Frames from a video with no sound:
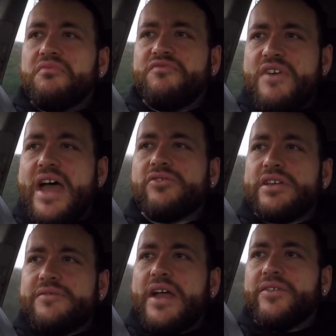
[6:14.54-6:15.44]

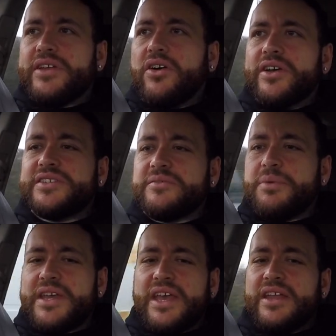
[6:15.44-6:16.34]
very, very nice to
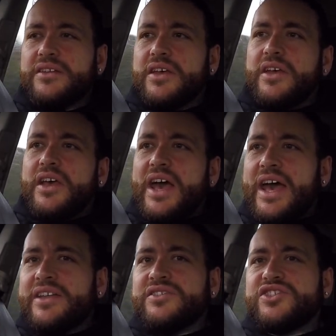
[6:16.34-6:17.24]
be in.
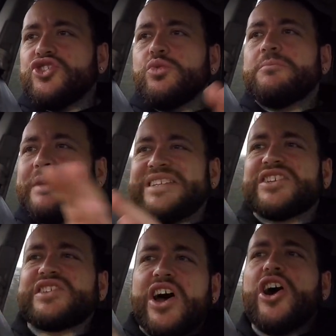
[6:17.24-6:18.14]
And you would be
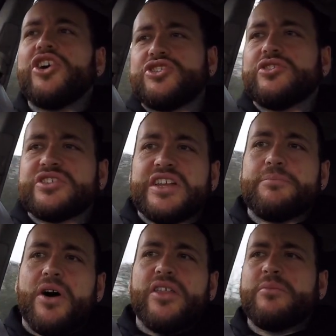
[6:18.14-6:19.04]
deterred usually
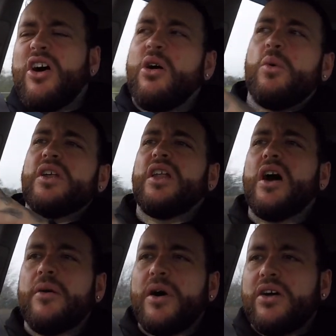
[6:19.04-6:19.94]
by them. Oh, I want a
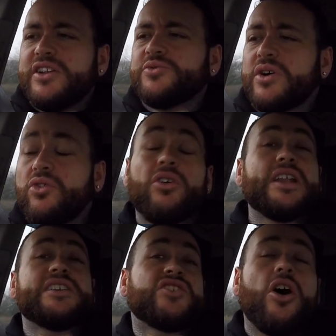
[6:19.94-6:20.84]
lower mileage one, or at
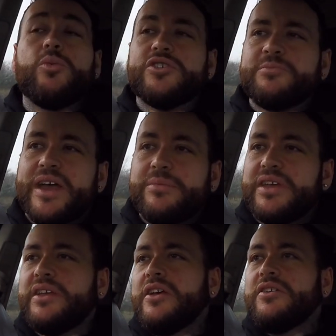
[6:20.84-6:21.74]
least I would
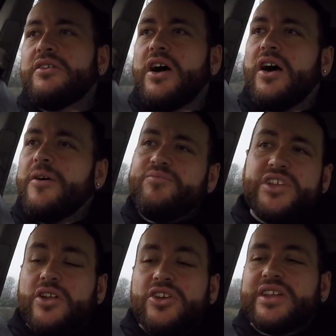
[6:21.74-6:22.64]
maybe. You
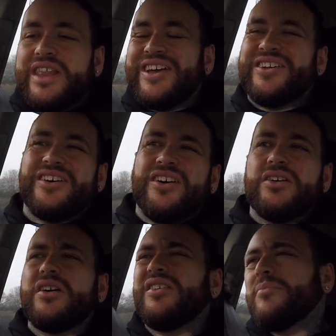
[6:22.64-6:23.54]
know, looking at that going, oh
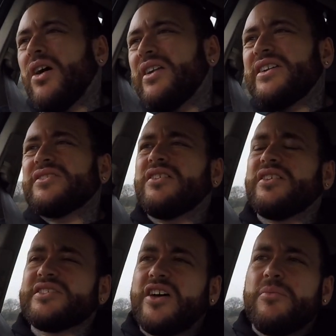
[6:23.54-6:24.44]
no, the mileage, oh, I
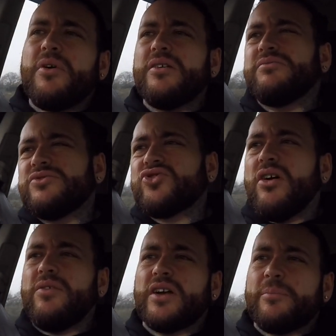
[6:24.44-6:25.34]
don't know, it might
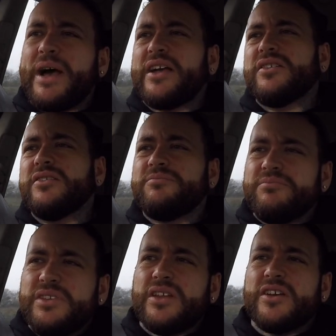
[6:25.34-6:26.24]
drive like a bag of,
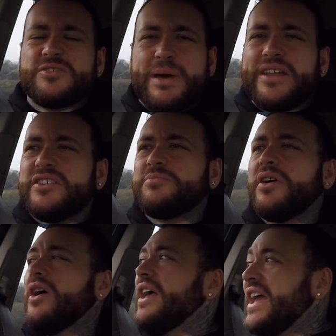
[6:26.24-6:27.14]
you know, spanners, but
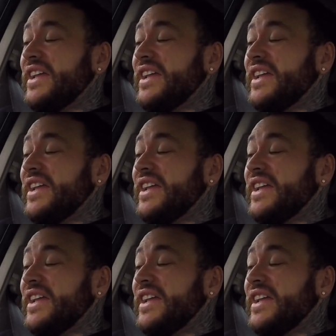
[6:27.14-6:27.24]
it